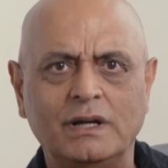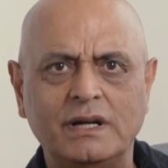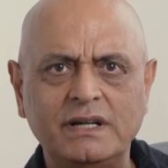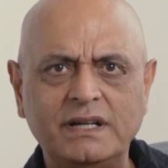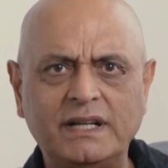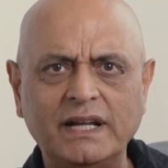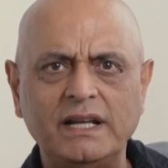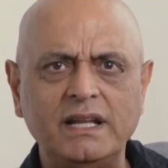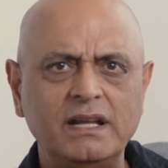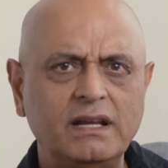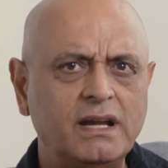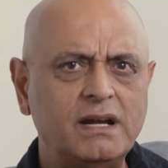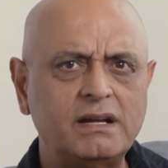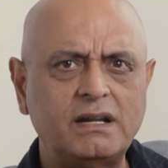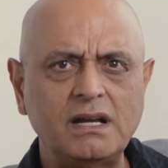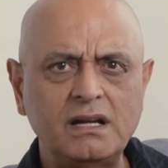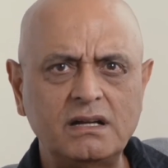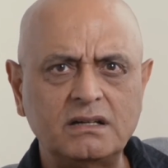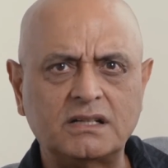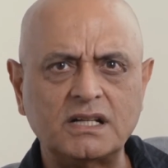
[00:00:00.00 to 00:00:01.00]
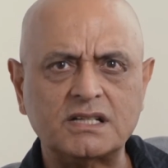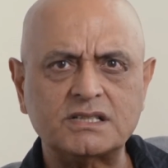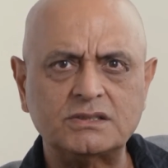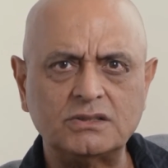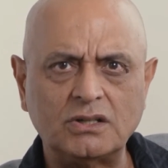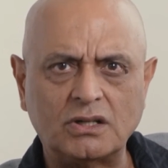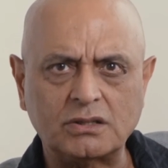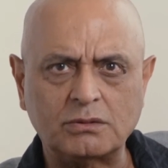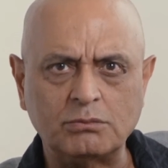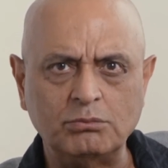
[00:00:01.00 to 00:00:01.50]
Delegating does
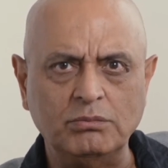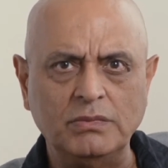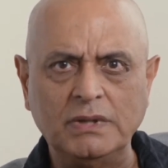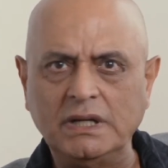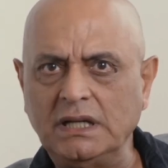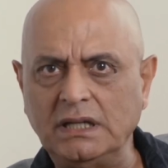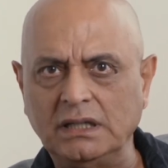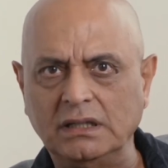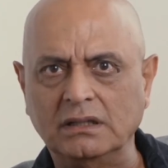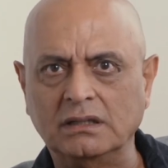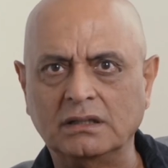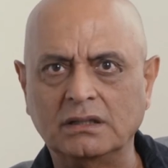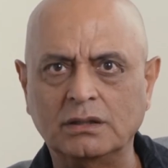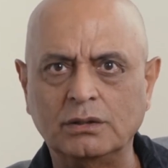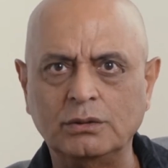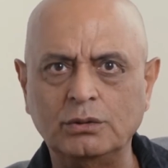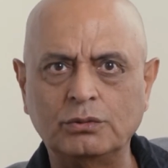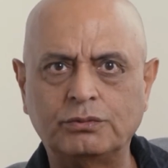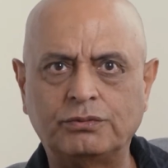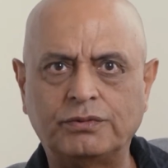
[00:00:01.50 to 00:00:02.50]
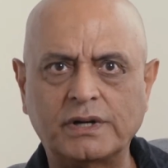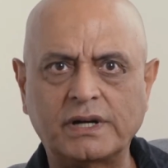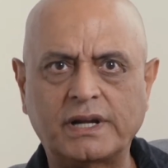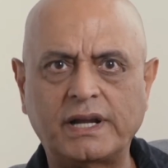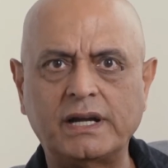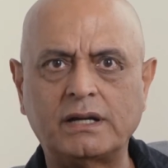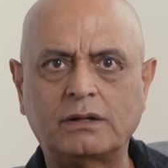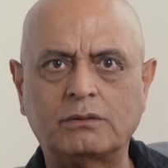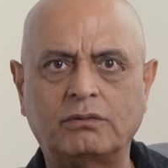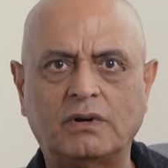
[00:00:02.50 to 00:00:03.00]
not mean you
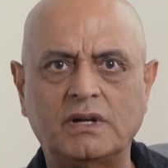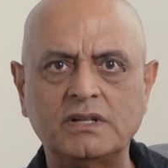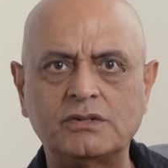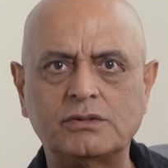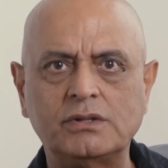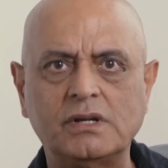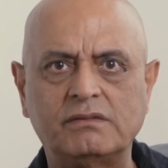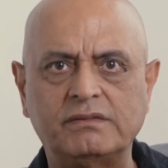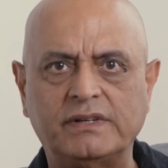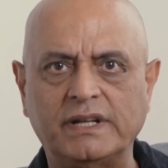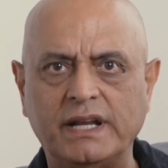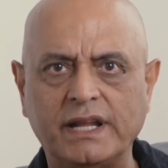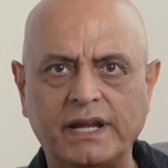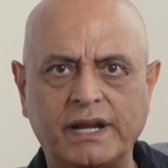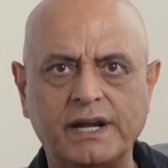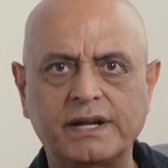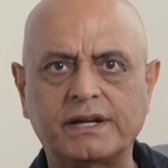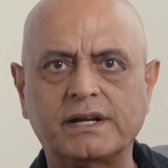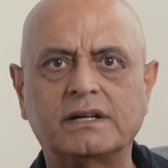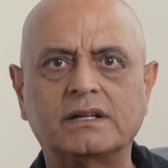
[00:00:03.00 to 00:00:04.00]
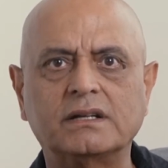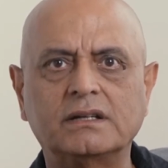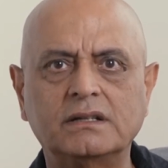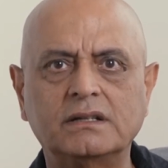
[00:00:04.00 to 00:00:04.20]
forget once you have delegated.